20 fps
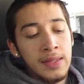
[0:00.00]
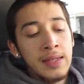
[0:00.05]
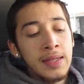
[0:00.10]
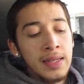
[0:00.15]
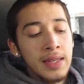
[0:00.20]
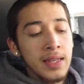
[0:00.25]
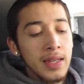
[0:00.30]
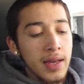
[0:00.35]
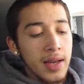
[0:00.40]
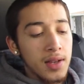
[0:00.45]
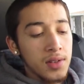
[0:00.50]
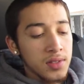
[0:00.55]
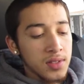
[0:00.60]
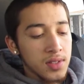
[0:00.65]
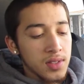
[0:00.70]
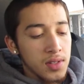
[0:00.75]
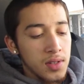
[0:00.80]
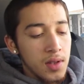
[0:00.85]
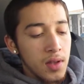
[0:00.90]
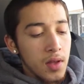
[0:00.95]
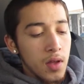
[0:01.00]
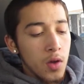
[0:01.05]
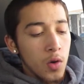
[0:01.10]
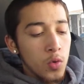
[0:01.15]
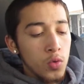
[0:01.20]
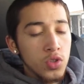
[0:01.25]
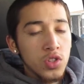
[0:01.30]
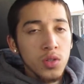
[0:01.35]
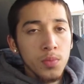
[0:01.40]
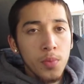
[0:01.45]
He asks,
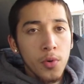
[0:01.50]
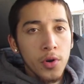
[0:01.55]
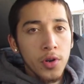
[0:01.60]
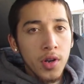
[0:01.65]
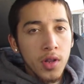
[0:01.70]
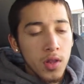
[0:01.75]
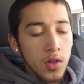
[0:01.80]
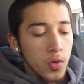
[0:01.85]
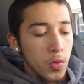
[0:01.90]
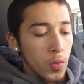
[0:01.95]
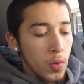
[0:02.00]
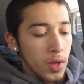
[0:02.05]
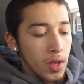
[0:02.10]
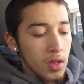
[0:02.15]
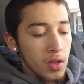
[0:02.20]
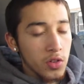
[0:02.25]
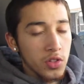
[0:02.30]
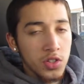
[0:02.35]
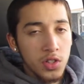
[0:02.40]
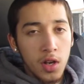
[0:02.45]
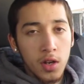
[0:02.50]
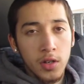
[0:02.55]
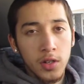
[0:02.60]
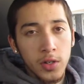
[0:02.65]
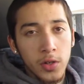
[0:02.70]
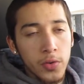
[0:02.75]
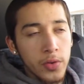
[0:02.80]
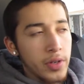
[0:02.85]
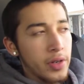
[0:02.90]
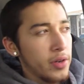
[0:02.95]
who supported you in your soccer
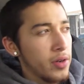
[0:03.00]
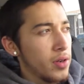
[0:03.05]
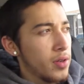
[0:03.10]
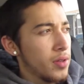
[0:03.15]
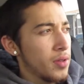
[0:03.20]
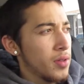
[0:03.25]
career?